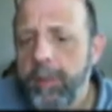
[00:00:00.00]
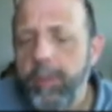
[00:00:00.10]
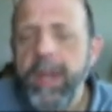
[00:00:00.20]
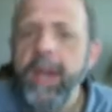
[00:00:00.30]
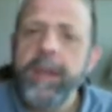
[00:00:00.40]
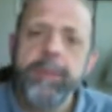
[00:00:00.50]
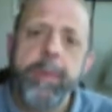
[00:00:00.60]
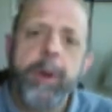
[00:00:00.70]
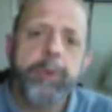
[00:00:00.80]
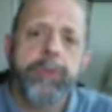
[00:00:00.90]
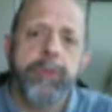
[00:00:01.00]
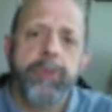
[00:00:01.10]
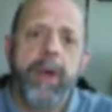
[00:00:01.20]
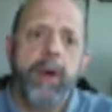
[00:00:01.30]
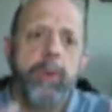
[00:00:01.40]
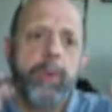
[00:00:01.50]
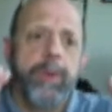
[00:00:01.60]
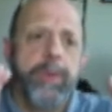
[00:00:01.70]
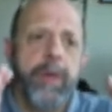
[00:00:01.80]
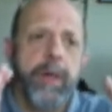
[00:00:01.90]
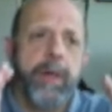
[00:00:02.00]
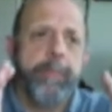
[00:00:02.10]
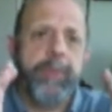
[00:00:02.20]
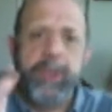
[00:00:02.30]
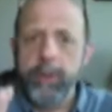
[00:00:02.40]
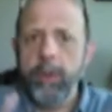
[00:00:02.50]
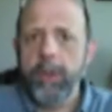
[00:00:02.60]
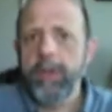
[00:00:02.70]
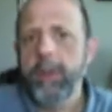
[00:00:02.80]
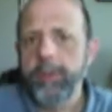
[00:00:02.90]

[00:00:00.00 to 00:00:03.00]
We had posters out with QR